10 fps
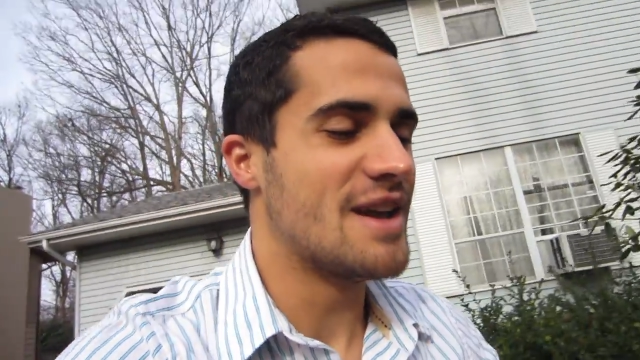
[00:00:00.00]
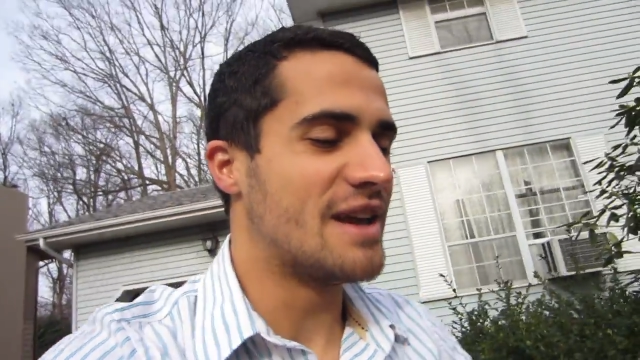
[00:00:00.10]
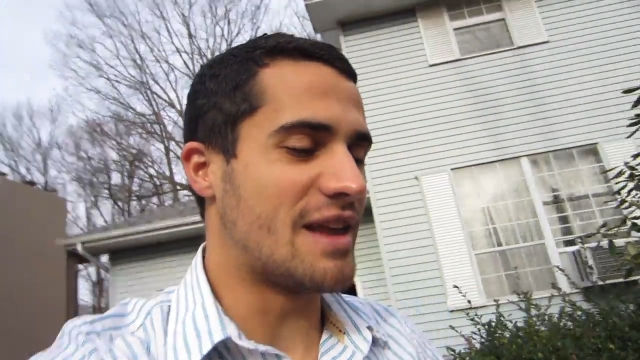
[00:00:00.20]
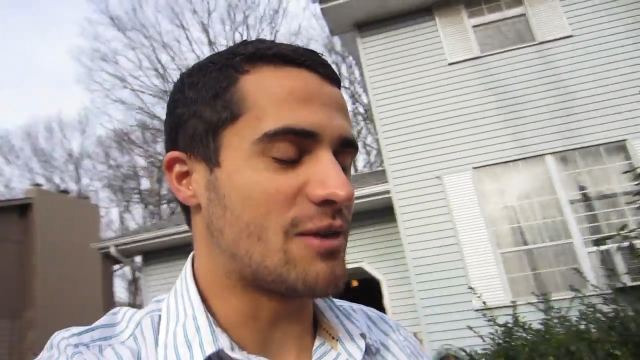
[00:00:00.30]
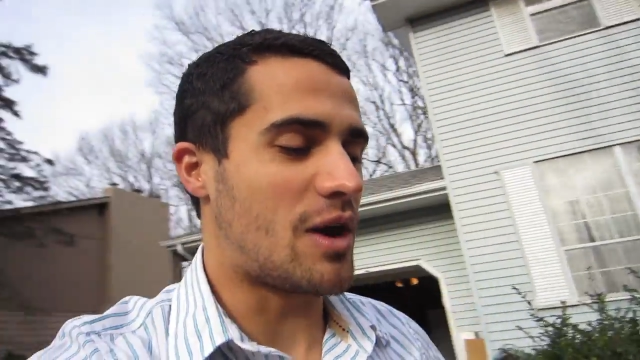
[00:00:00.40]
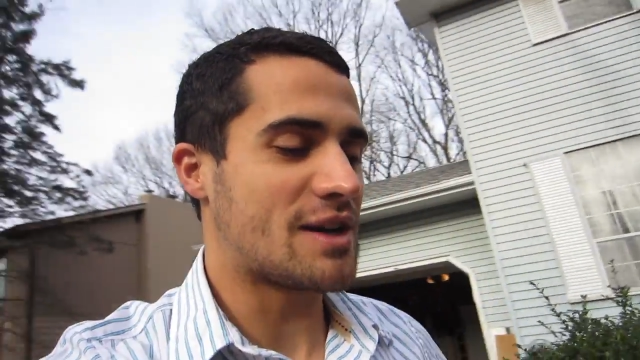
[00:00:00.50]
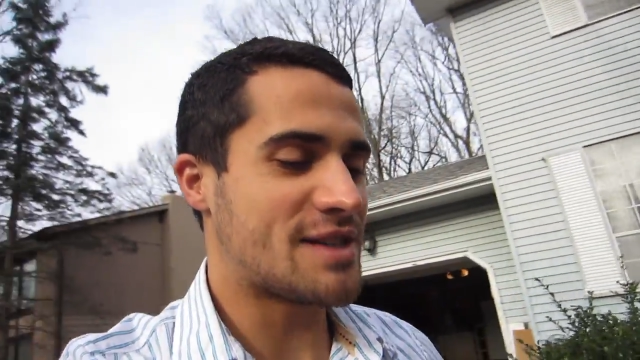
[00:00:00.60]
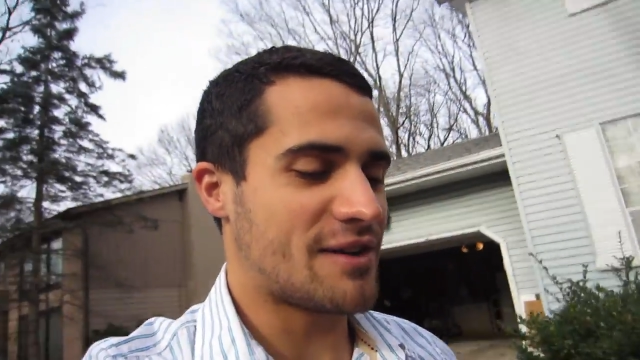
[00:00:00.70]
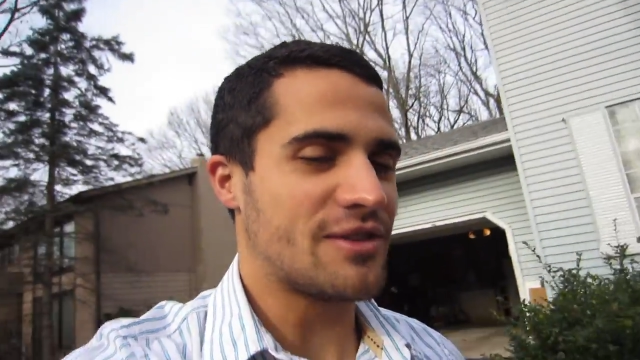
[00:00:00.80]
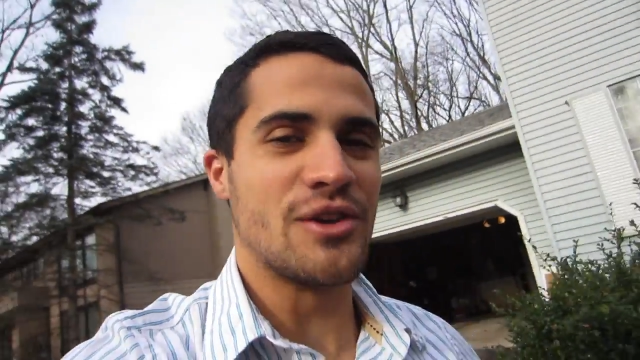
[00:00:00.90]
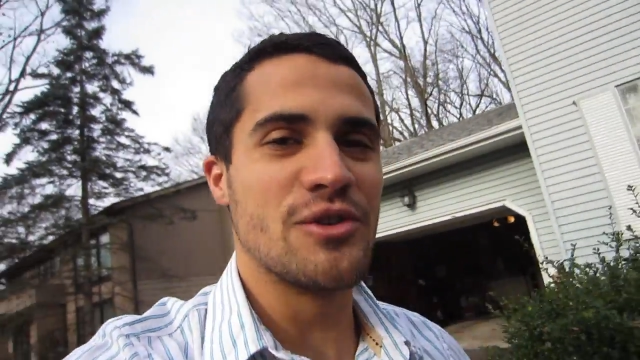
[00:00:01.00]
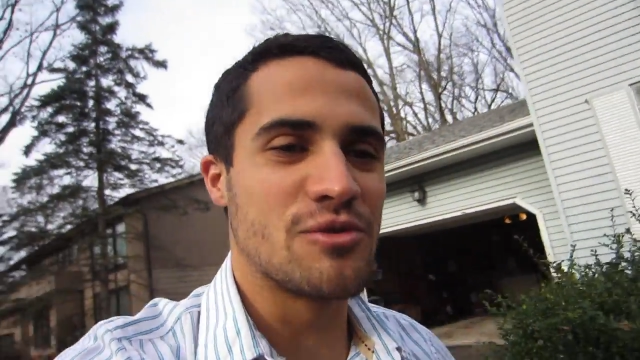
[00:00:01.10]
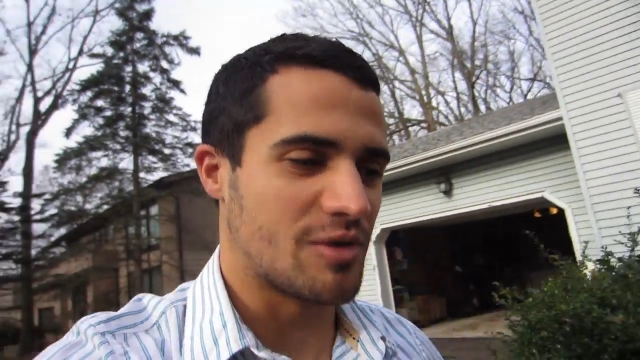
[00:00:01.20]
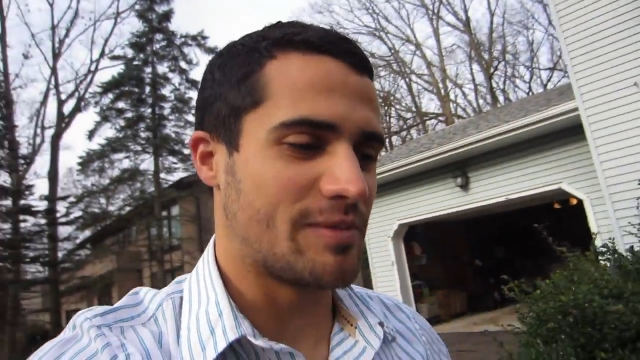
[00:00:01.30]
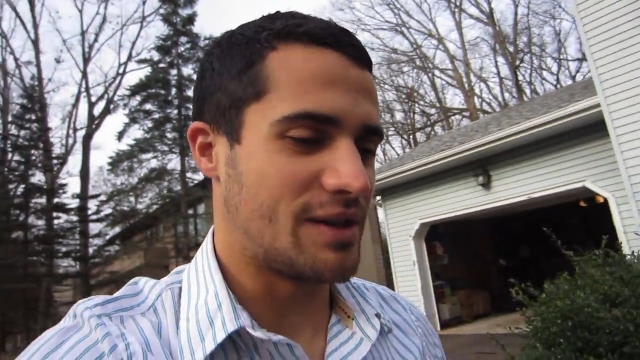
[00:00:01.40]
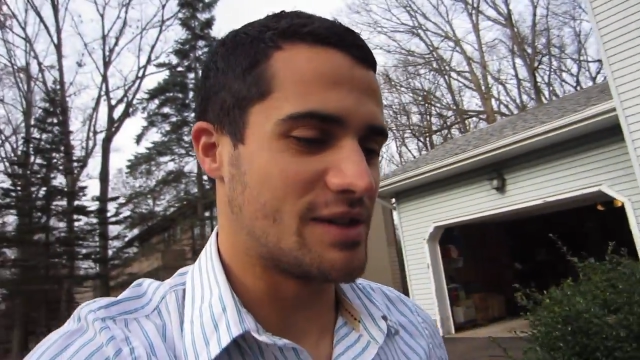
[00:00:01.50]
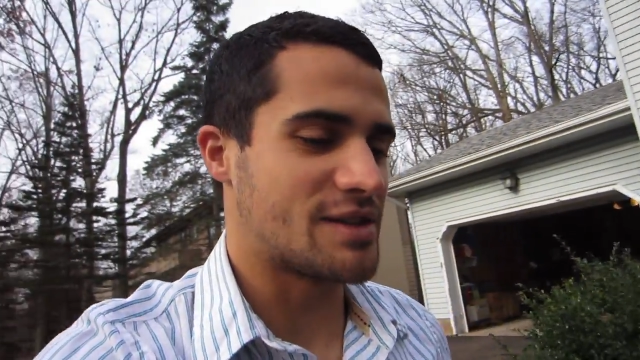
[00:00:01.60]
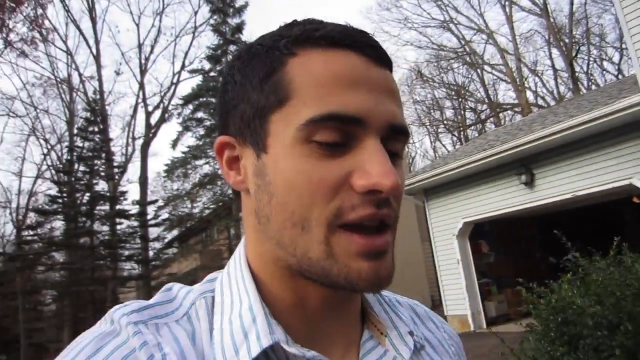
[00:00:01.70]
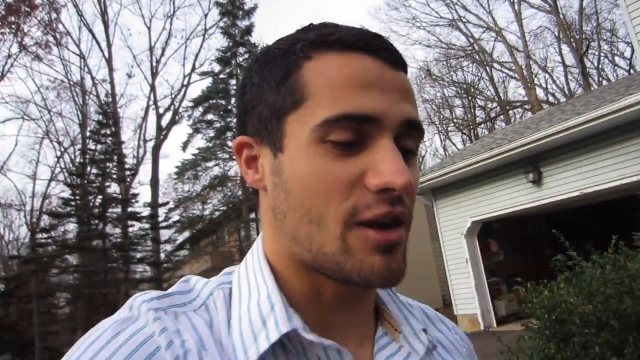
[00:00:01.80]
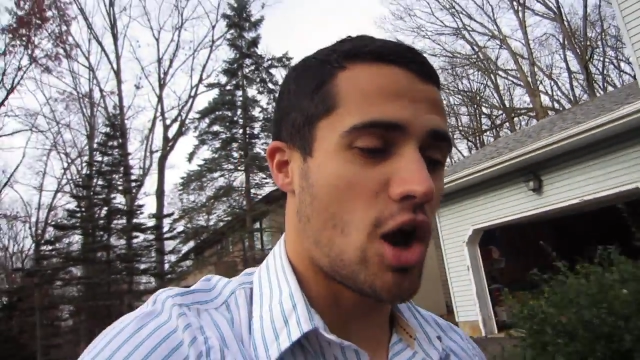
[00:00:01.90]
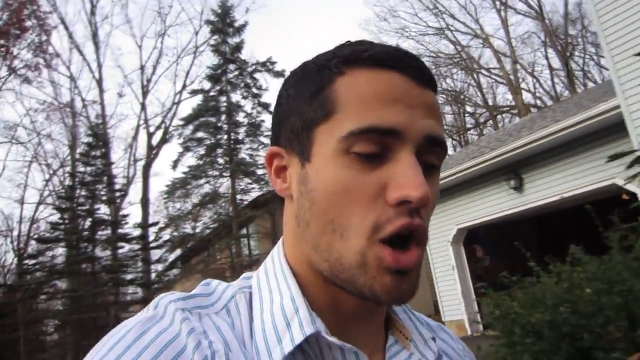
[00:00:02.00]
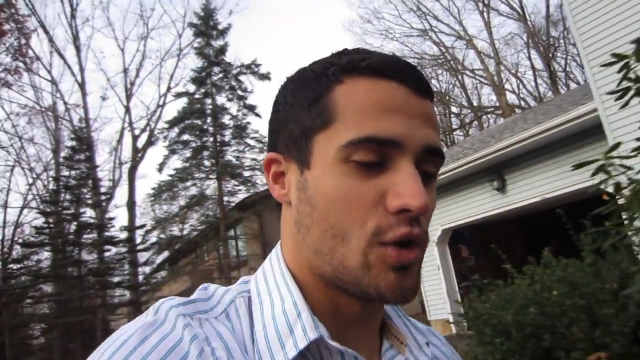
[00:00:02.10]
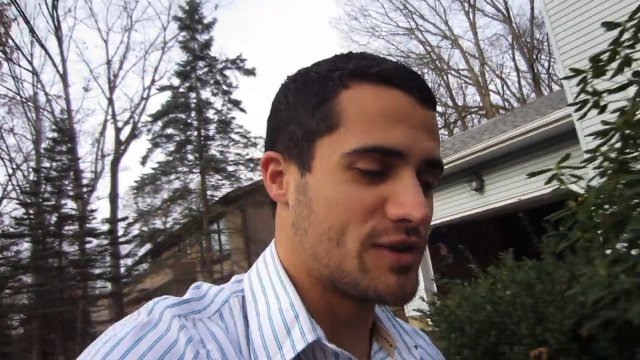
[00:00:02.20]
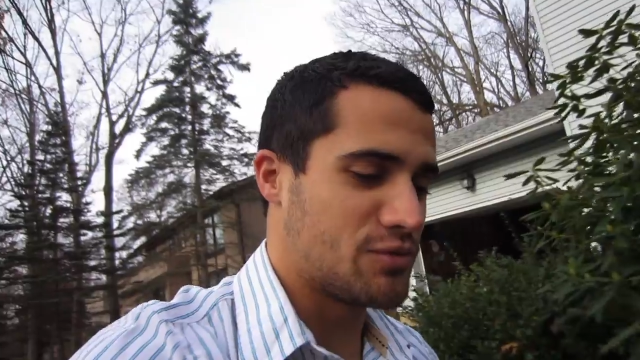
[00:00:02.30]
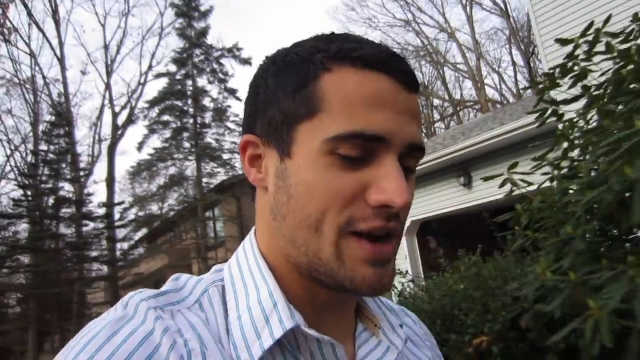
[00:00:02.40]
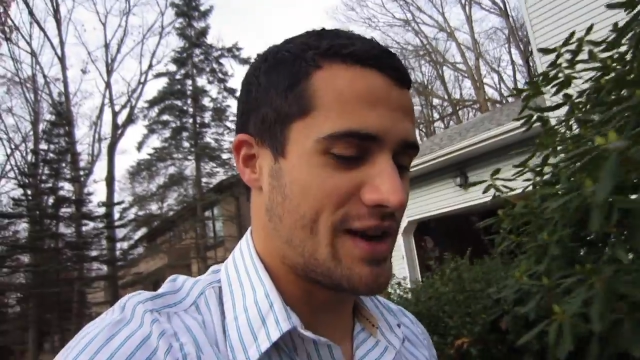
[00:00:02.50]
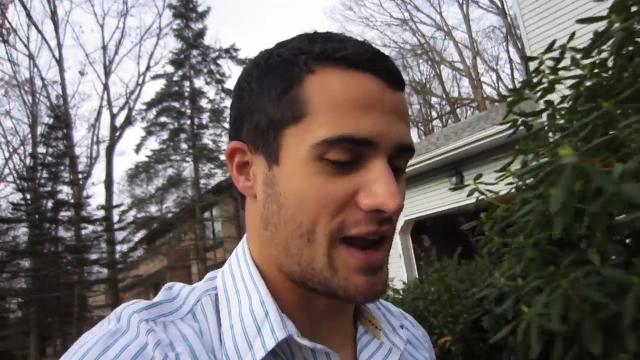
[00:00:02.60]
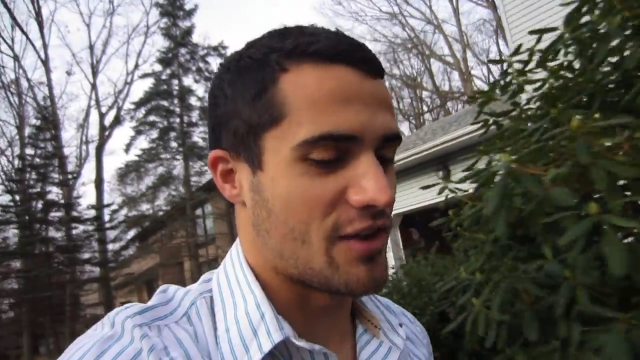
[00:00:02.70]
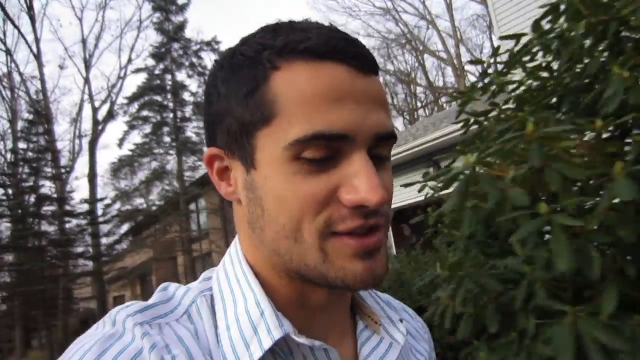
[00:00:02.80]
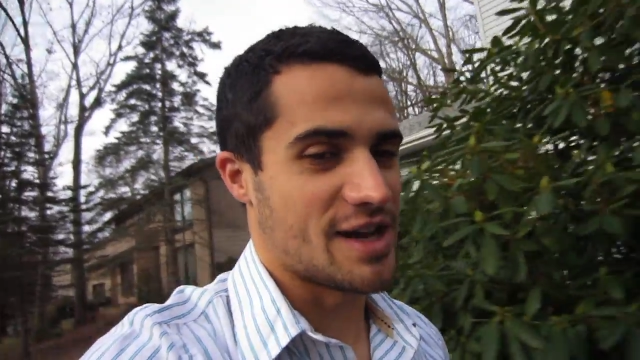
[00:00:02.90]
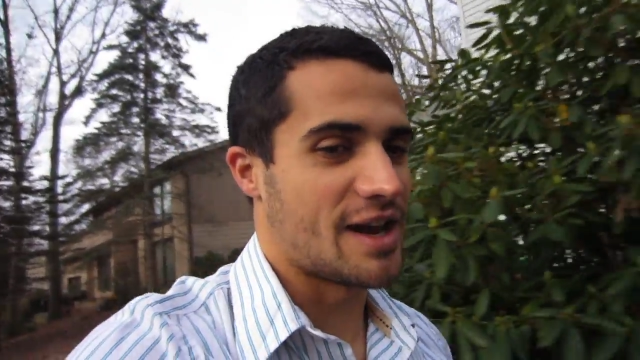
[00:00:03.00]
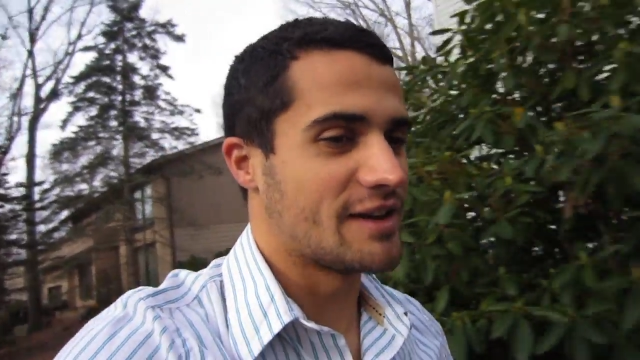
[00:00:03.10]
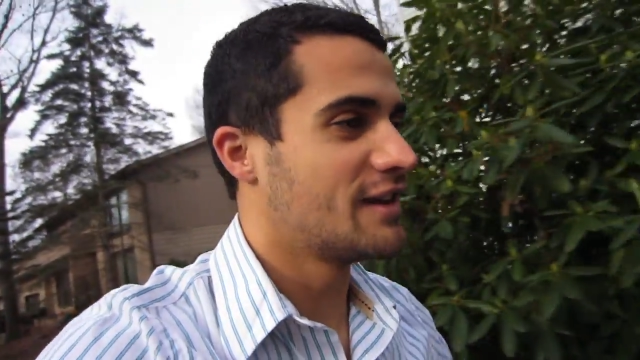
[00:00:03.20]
He like walks out of the newsroom and he's like, oh, it's raining outside.